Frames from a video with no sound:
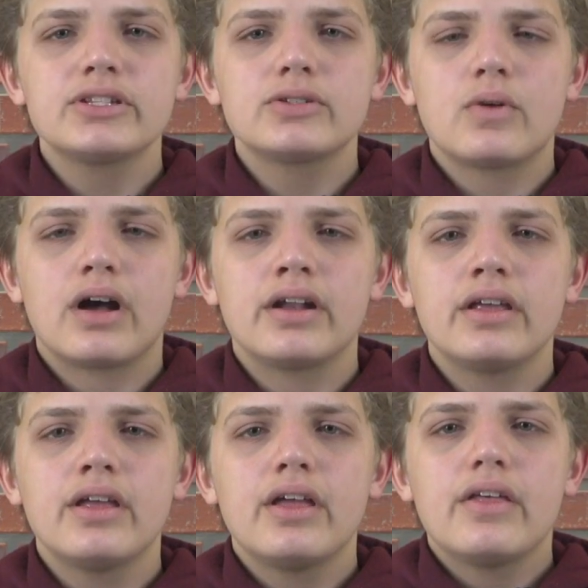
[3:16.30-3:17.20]
squad,
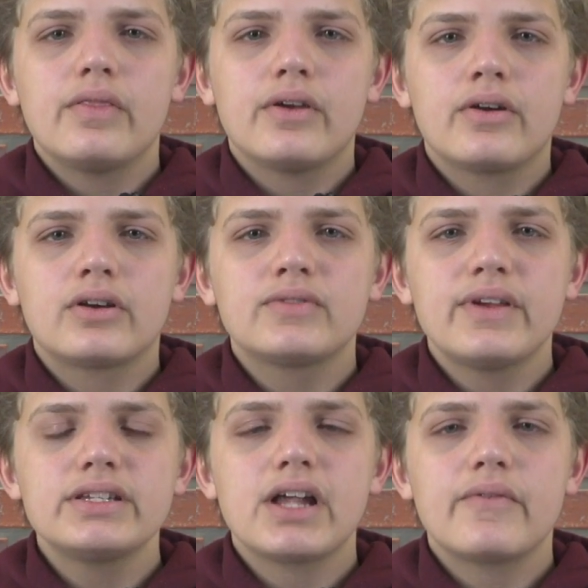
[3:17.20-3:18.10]
the girls
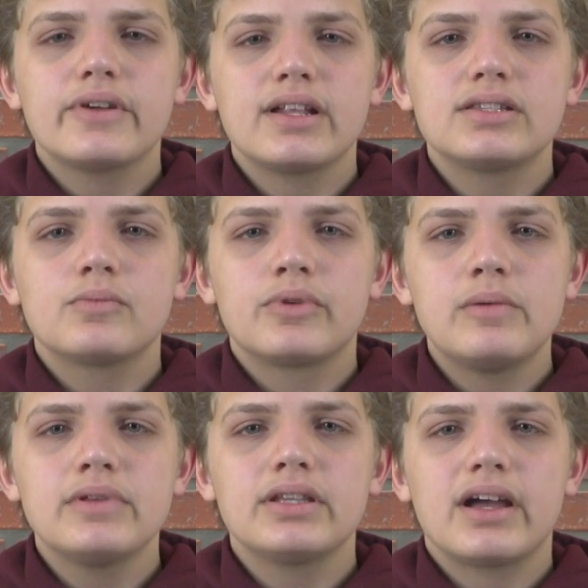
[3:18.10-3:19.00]
faced off against the
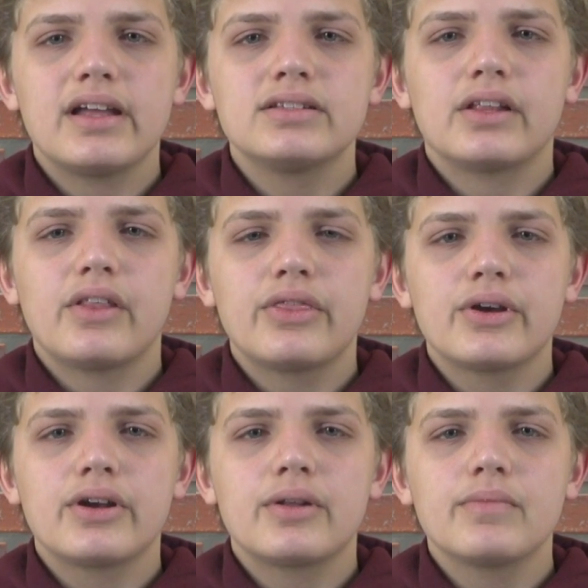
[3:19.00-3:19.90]
Bremen Lions on the
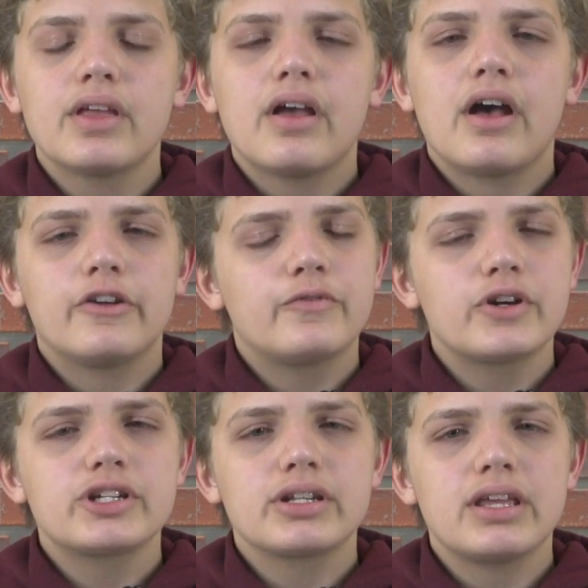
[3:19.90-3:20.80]
third.
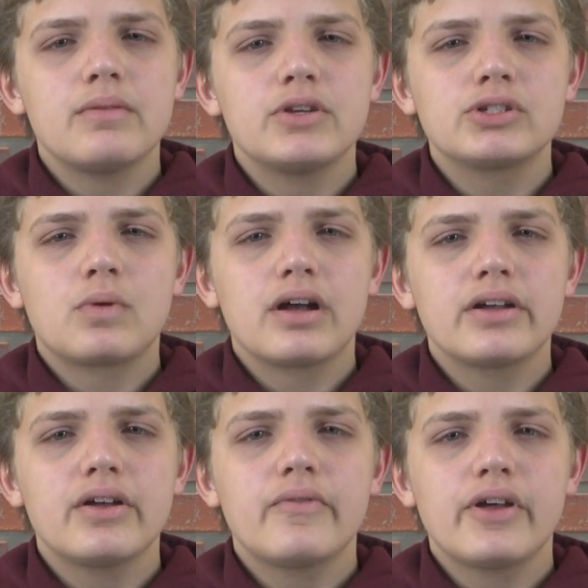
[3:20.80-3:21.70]
Unfortunately,
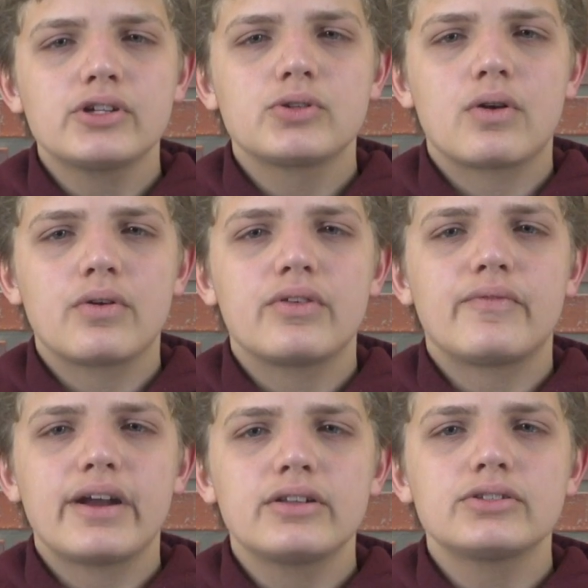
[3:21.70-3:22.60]
Mishawaka fell short with a
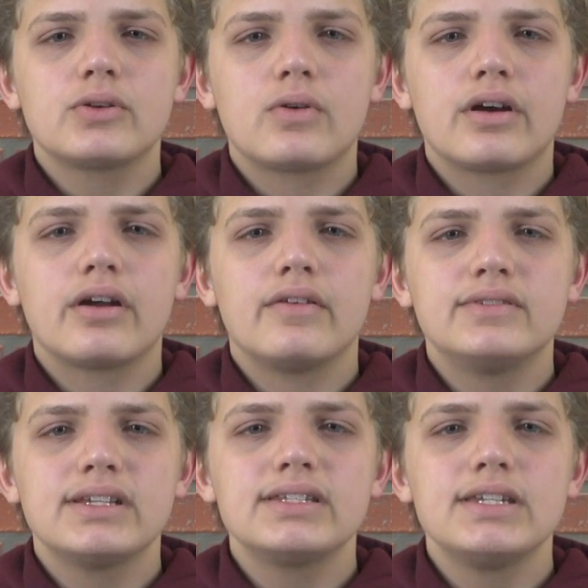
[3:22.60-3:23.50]
final score of
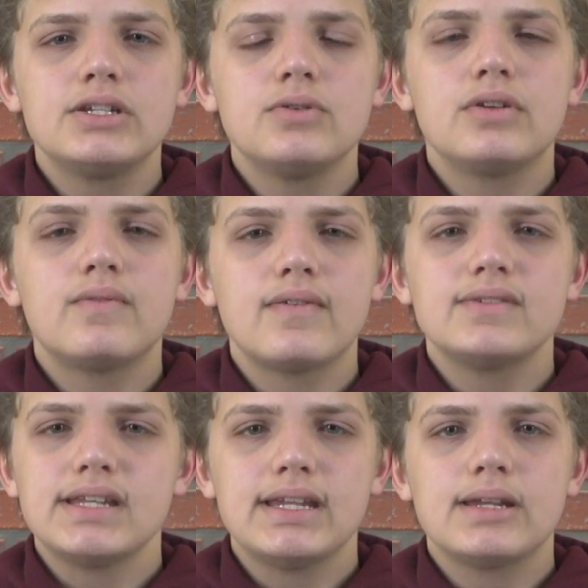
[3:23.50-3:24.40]

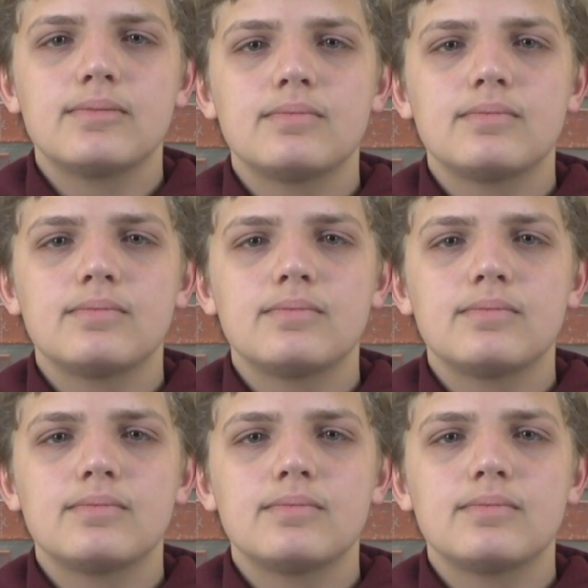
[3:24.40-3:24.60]
62-15.